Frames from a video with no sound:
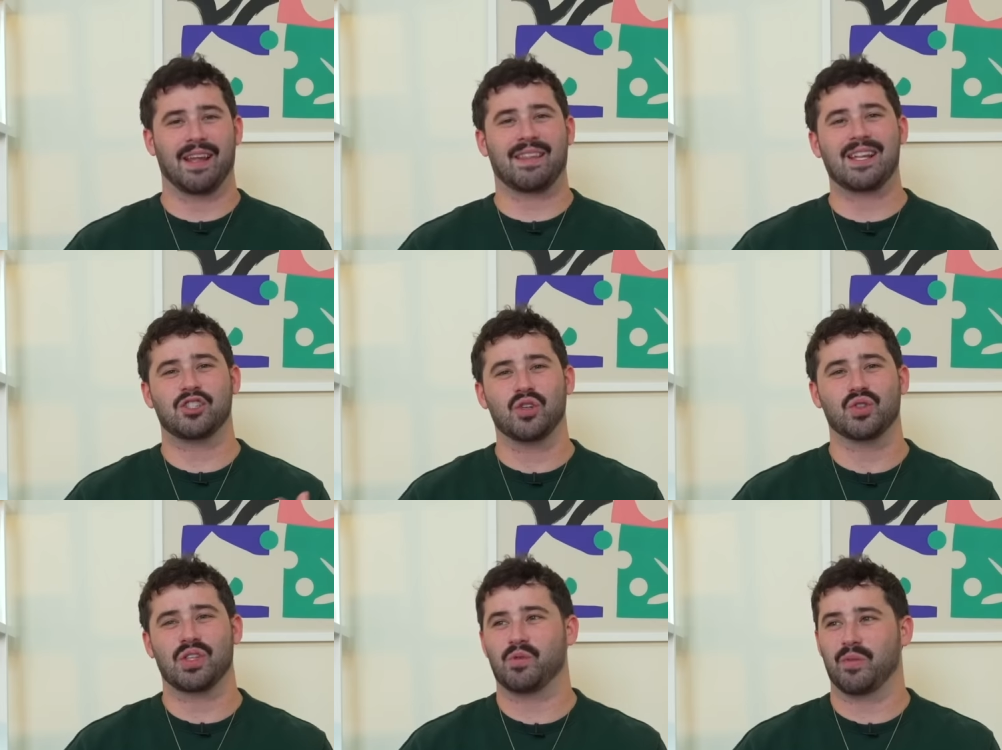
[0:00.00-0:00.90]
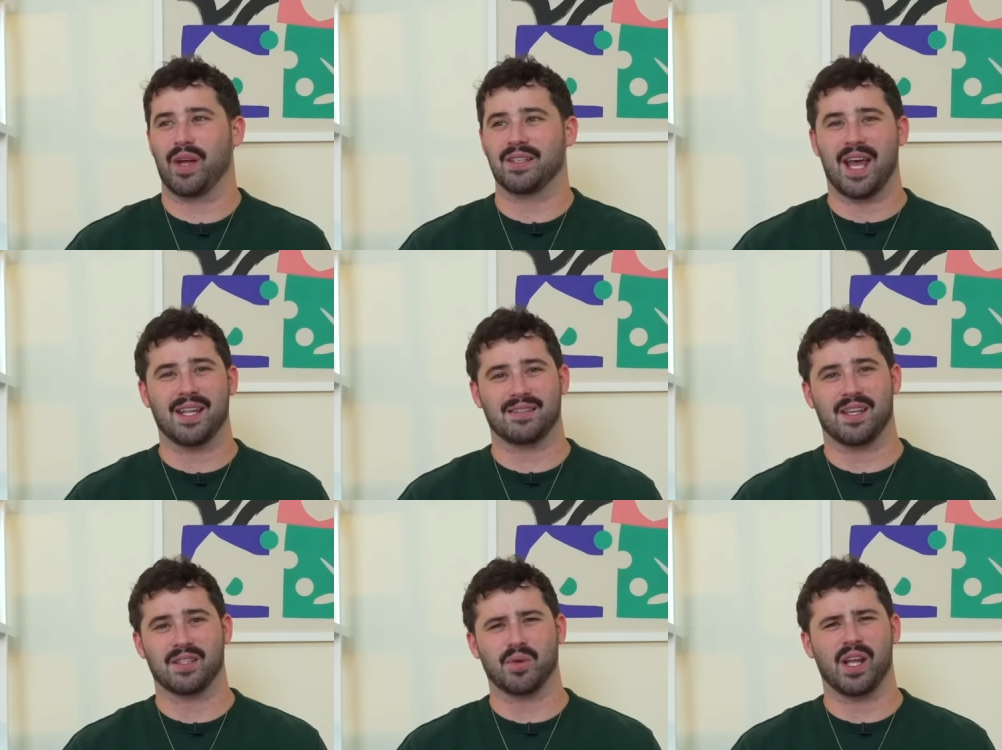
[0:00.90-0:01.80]
Like, that's usually what my dad
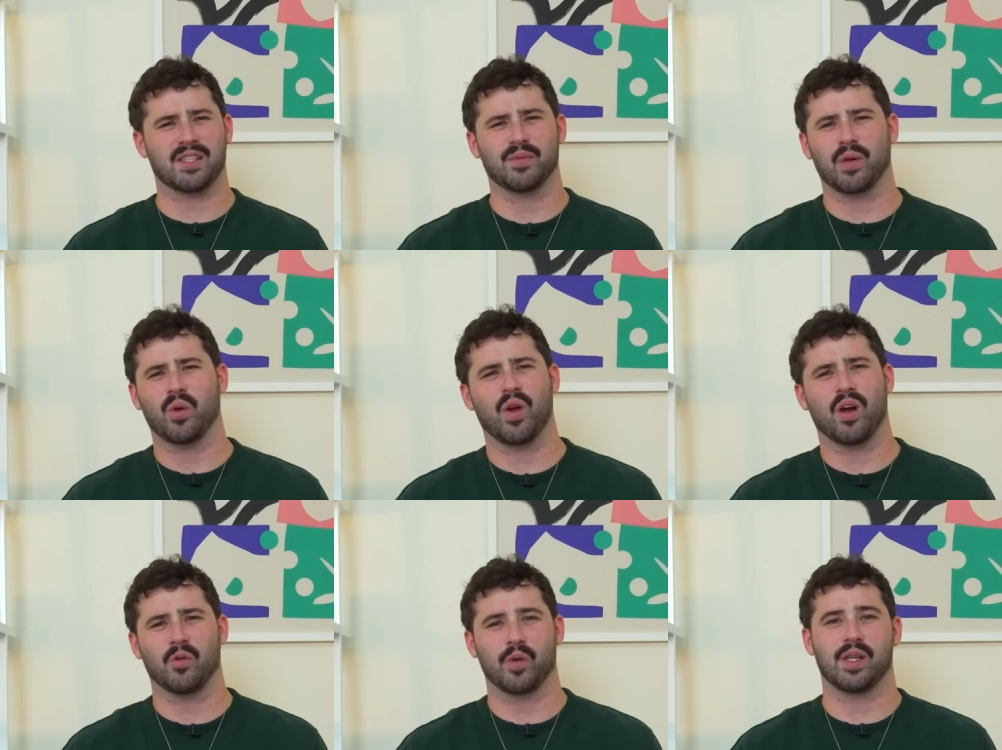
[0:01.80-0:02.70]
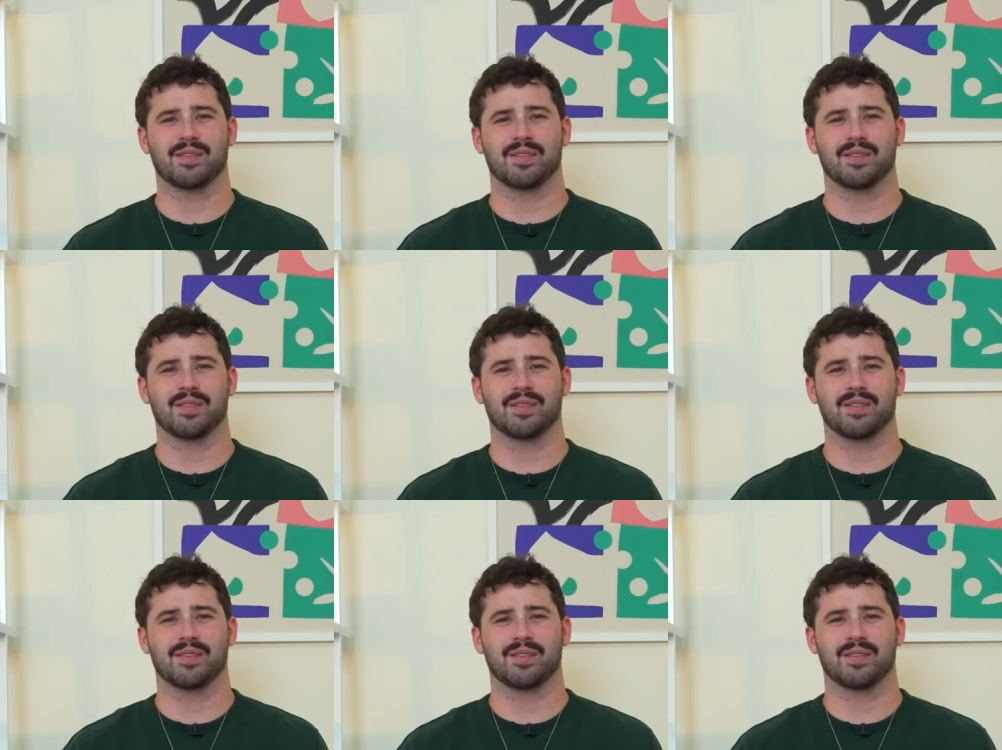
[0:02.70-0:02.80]
says when I ask him, like, what are we?